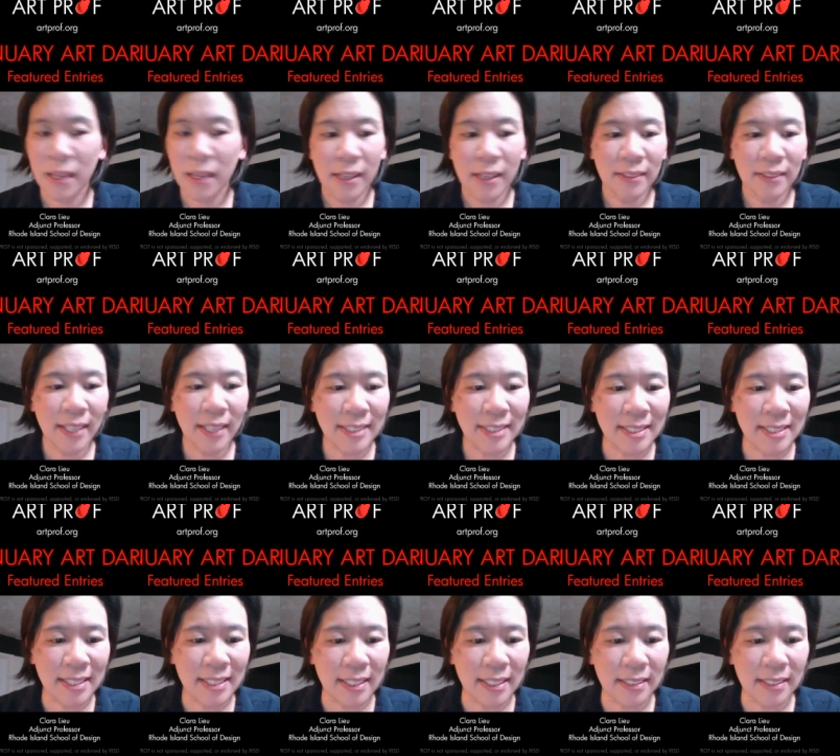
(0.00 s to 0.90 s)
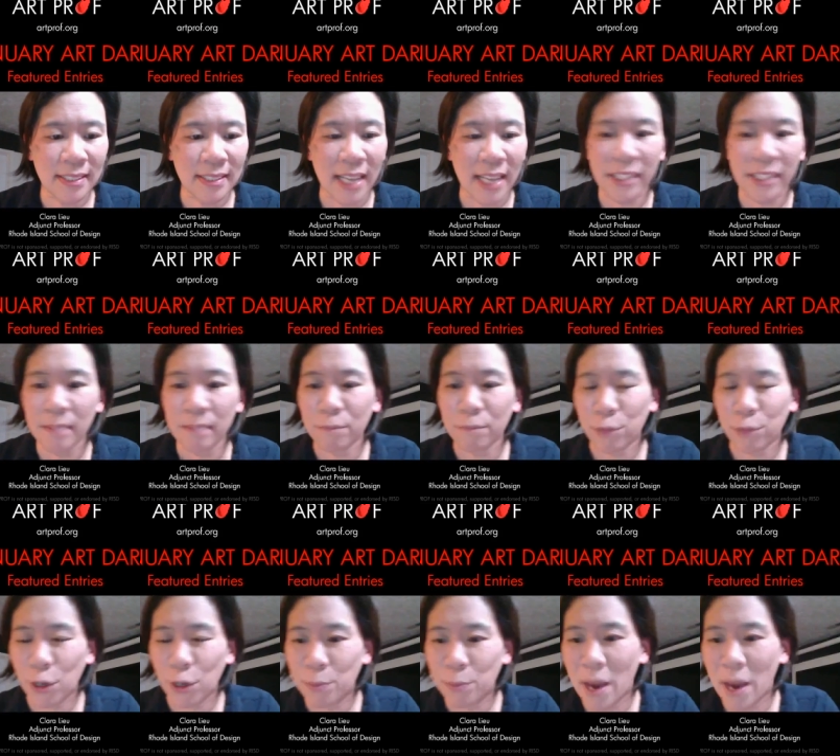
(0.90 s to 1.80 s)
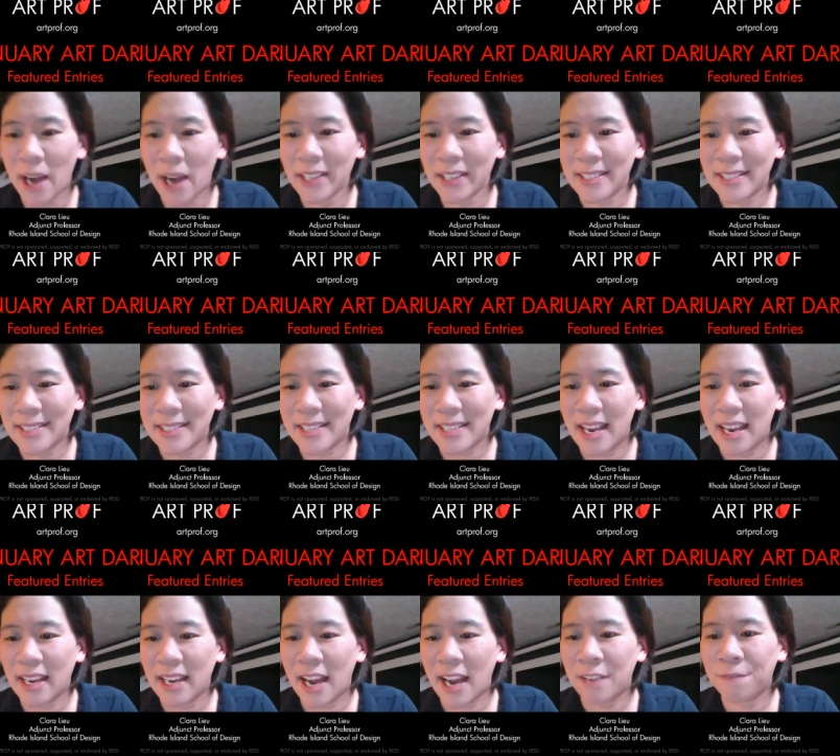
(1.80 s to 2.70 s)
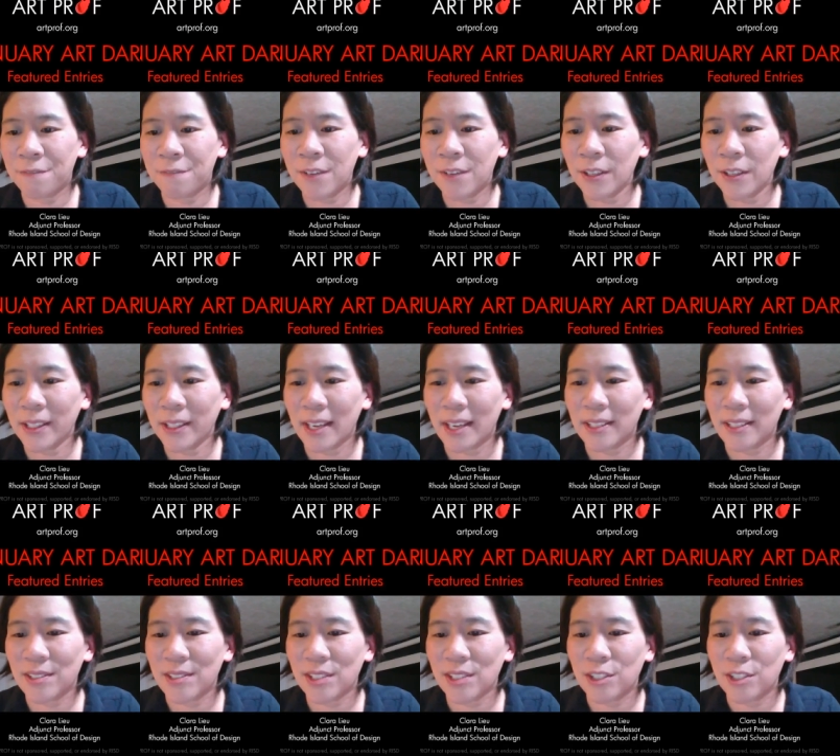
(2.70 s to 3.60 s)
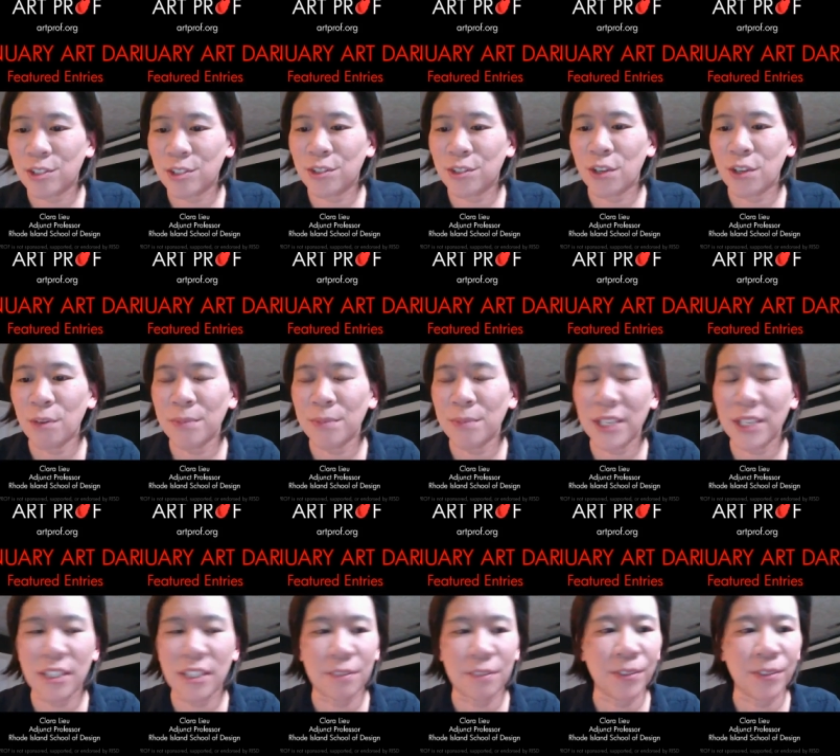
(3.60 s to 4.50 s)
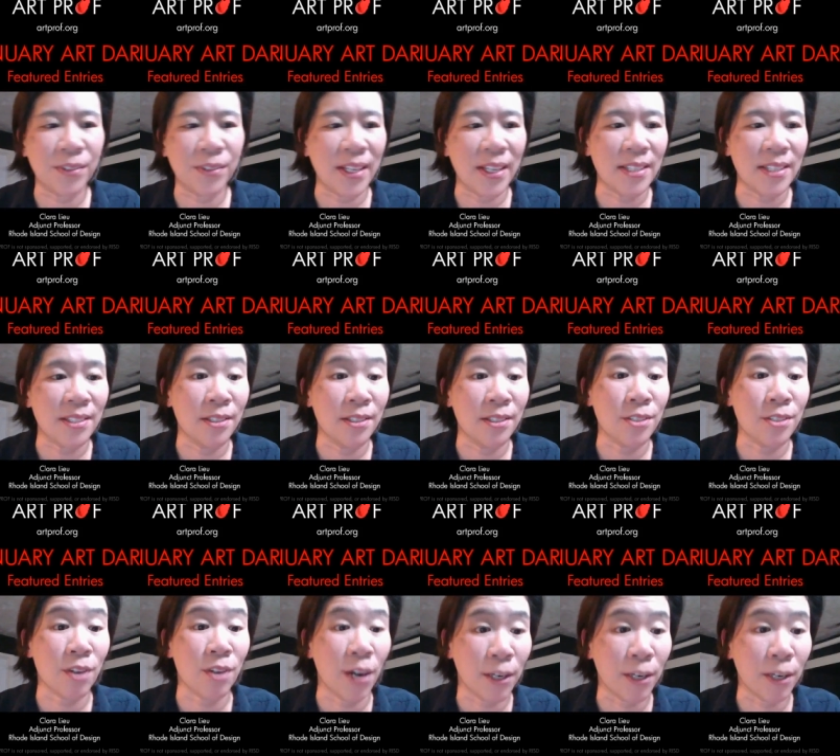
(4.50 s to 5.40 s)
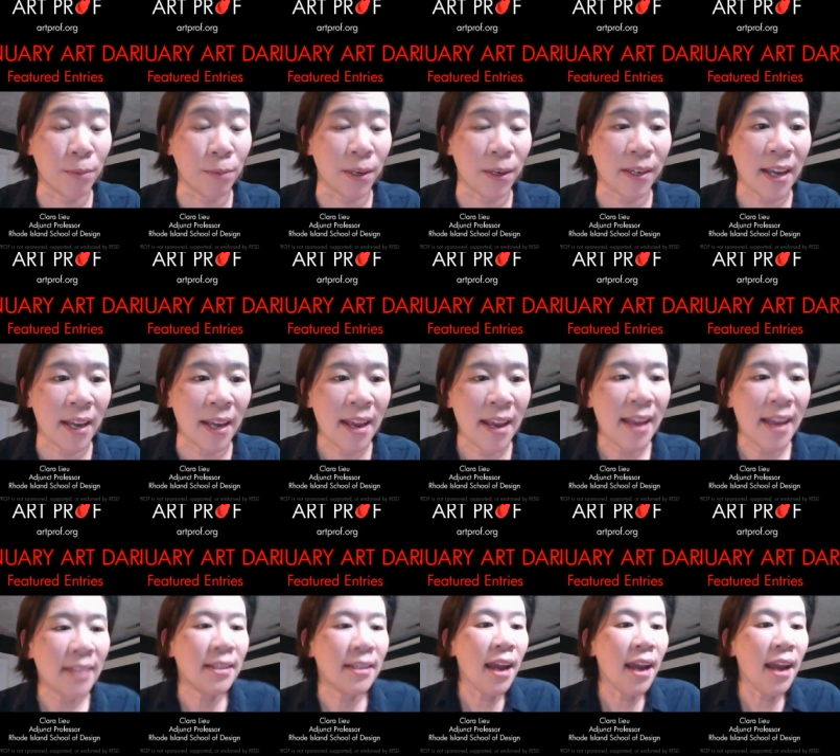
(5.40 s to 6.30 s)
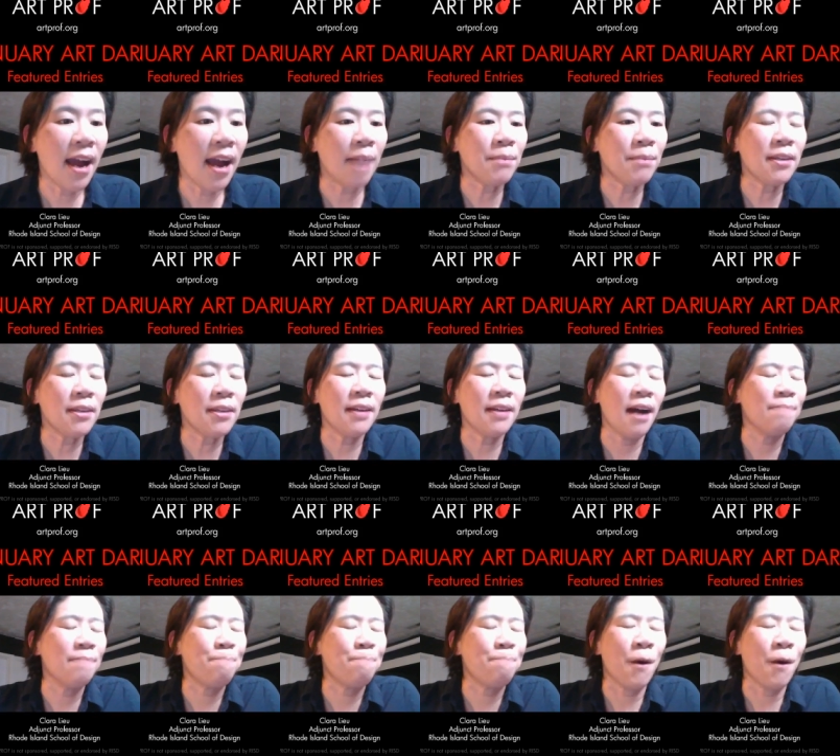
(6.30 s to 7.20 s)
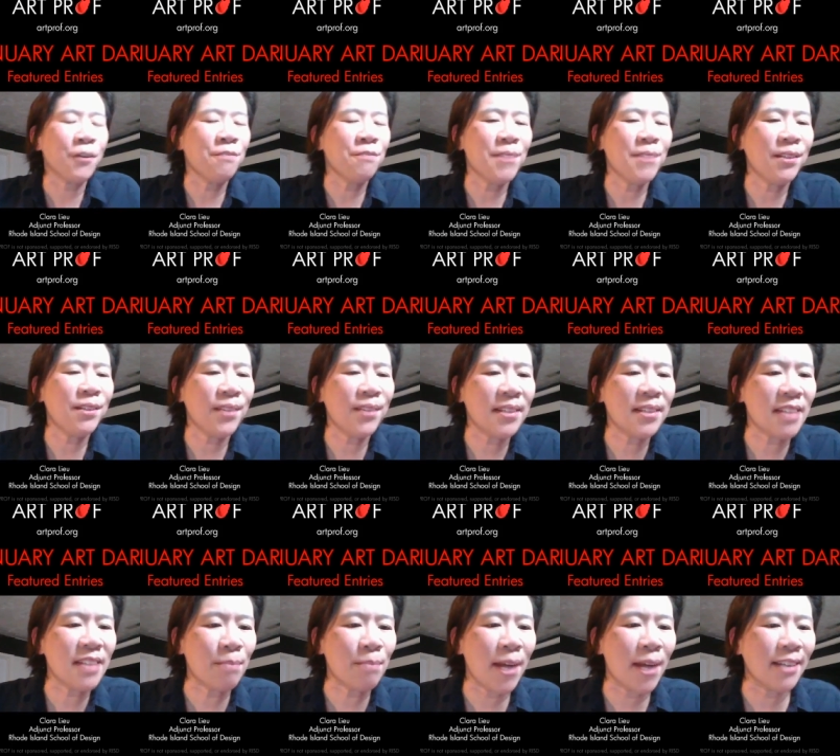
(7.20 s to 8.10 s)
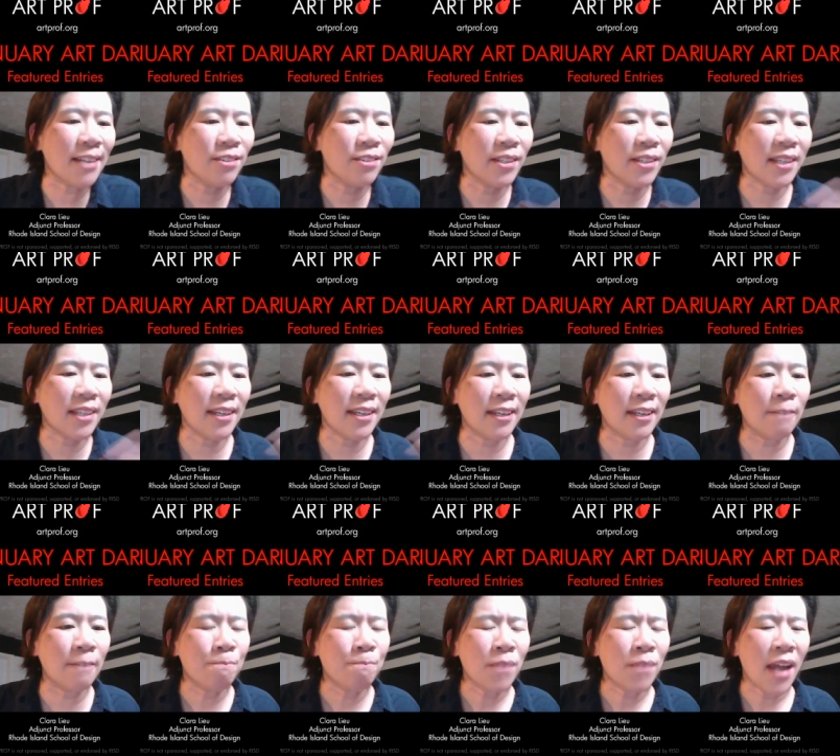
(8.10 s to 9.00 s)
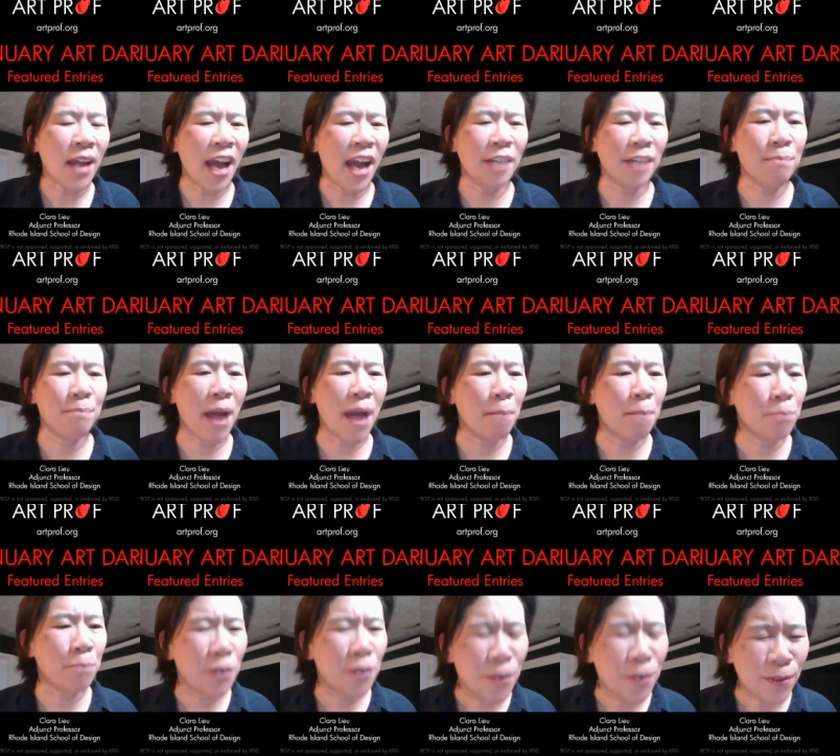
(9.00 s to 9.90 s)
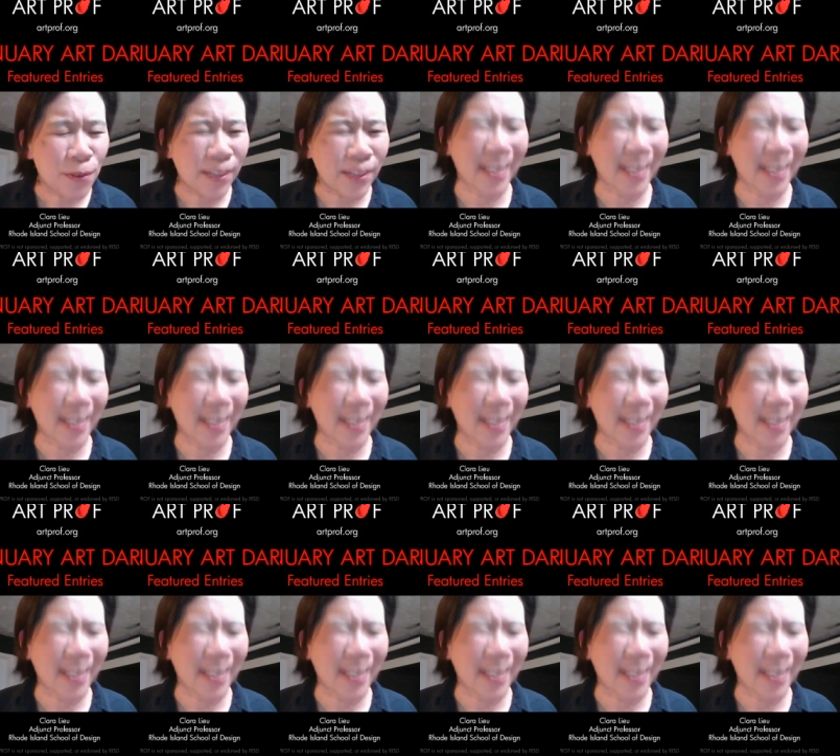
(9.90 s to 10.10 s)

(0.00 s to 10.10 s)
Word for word: Let's see. Denim Robot is saying, I feel like I could see so many different things in this artwork. Yeah, I mean, part of me thinks, am I looking at a baboon?